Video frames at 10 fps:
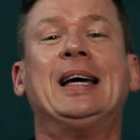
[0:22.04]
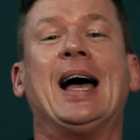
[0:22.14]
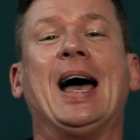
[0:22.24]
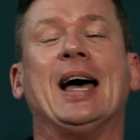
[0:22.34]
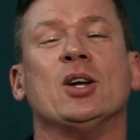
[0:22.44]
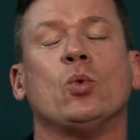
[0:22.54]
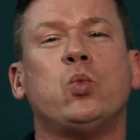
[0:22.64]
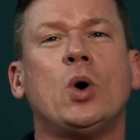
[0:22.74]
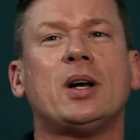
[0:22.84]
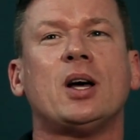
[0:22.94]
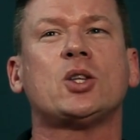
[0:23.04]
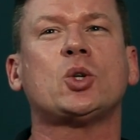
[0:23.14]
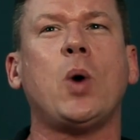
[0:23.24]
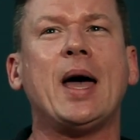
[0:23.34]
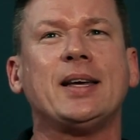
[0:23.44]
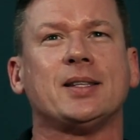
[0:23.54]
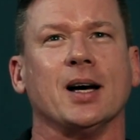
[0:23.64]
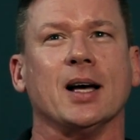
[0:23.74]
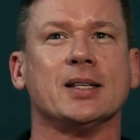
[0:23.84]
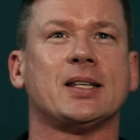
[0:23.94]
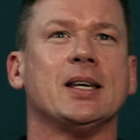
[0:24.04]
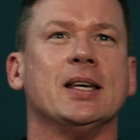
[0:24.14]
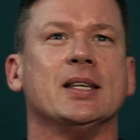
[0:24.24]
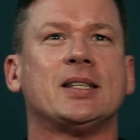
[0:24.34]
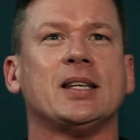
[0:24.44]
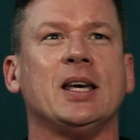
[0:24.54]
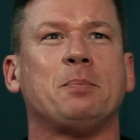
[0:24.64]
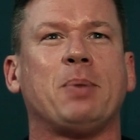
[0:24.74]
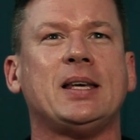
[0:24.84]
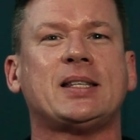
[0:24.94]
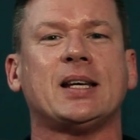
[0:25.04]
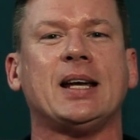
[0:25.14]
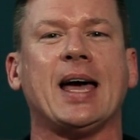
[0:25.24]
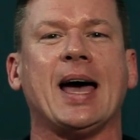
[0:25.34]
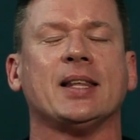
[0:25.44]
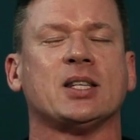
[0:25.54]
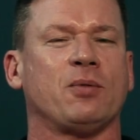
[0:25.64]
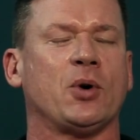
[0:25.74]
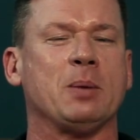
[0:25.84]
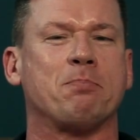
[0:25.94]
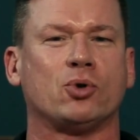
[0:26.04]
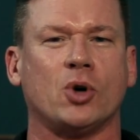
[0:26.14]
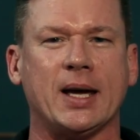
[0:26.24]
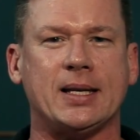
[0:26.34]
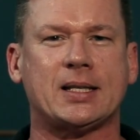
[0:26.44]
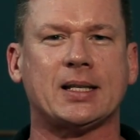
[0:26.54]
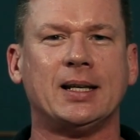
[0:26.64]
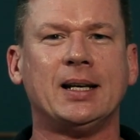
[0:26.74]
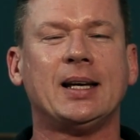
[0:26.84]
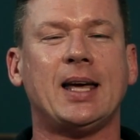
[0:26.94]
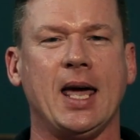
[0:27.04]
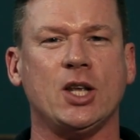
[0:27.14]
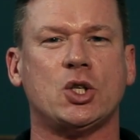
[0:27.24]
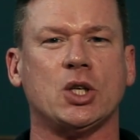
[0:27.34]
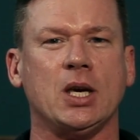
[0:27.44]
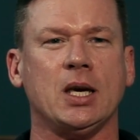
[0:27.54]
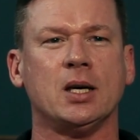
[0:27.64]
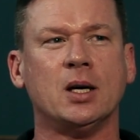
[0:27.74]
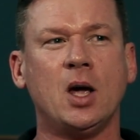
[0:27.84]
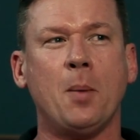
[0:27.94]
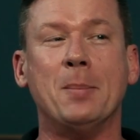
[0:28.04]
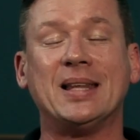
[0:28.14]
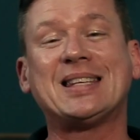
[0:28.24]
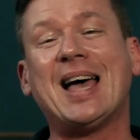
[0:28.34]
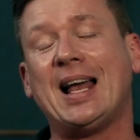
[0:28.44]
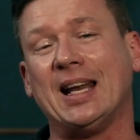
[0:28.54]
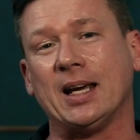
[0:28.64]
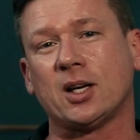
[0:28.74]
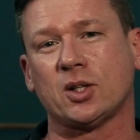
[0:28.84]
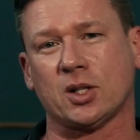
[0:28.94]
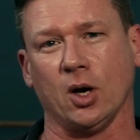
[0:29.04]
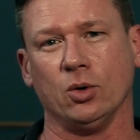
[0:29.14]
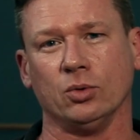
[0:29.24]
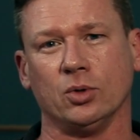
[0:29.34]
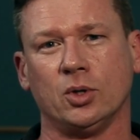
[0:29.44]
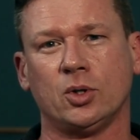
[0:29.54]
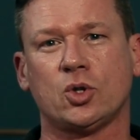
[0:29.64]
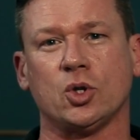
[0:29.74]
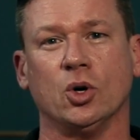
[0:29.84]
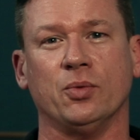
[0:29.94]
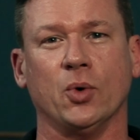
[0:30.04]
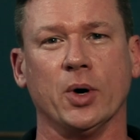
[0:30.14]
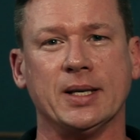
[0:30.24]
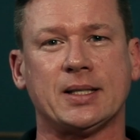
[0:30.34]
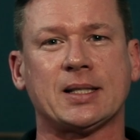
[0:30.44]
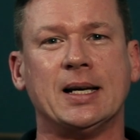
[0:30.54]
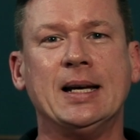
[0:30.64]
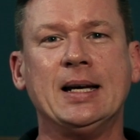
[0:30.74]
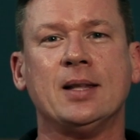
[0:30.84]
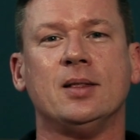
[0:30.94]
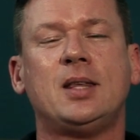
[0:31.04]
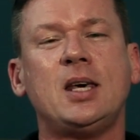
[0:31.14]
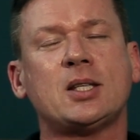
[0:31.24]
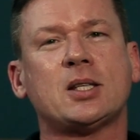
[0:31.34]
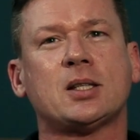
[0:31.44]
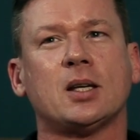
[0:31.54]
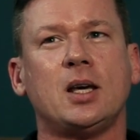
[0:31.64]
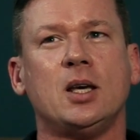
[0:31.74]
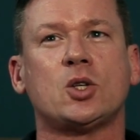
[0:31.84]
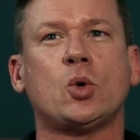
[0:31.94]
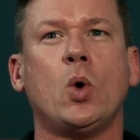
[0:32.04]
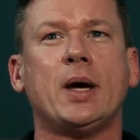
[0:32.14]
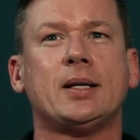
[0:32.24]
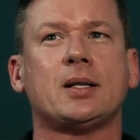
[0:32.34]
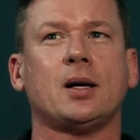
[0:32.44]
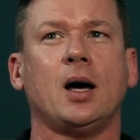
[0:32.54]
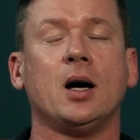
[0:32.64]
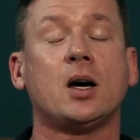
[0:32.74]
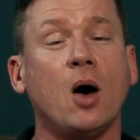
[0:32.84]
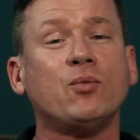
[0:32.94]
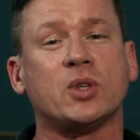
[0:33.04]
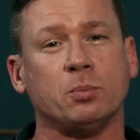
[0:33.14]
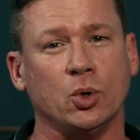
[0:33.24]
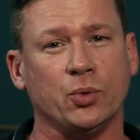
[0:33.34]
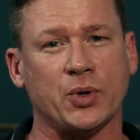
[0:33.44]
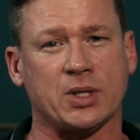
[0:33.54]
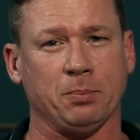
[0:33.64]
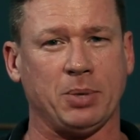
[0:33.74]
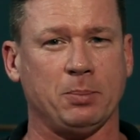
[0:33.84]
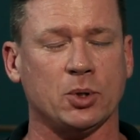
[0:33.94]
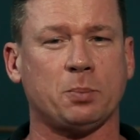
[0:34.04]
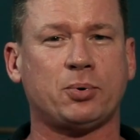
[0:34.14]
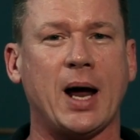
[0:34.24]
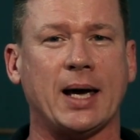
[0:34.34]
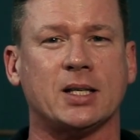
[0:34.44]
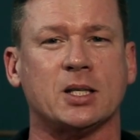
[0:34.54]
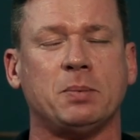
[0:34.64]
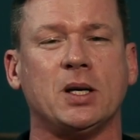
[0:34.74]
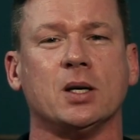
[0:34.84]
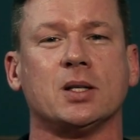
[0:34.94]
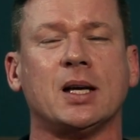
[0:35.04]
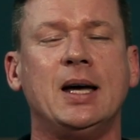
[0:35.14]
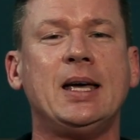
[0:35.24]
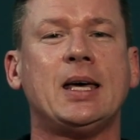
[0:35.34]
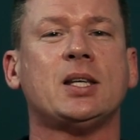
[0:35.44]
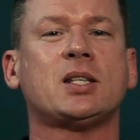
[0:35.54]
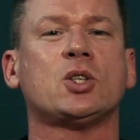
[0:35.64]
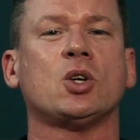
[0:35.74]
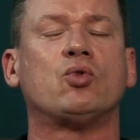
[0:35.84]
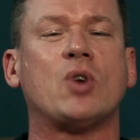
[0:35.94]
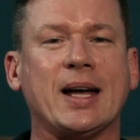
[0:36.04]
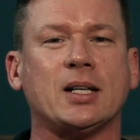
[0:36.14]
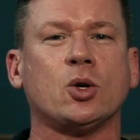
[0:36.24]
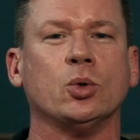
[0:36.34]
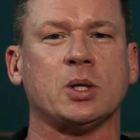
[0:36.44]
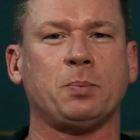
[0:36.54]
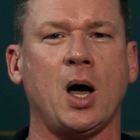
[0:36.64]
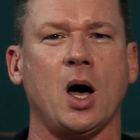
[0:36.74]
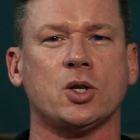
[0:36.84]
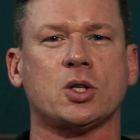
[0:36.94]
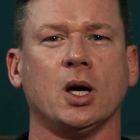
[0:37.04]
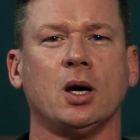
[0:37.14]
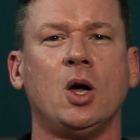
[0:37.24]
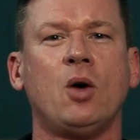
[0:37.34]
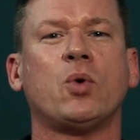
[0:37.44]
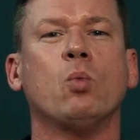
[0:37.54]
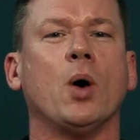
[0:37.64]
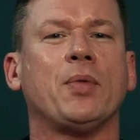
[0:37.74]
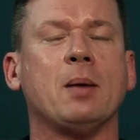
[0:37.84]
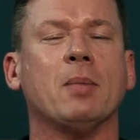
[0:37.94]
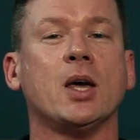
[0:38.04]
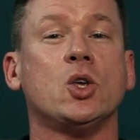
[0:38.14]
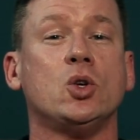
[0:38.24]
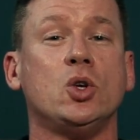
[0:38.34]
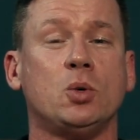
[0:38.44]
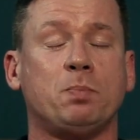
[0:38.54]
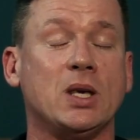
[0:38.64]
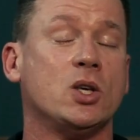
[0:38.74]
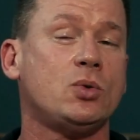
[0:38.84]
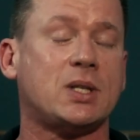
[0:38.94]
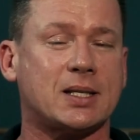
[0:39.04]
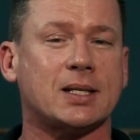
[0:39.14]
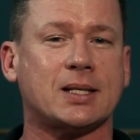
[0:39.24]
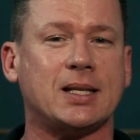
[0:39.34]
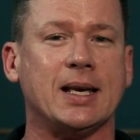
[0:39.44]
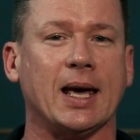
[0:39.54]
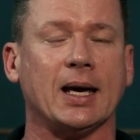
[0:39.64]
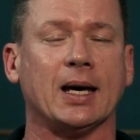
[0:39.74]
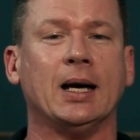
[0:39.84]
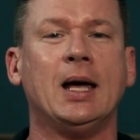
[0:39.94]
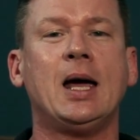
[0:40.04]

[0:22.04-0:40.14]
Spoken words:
And what twang does is it basically adds a very bright, edgy, metallic tone to your voice. This is quite uncomfortable for some people to practice because it's such a radical departure from what they might be used to singing.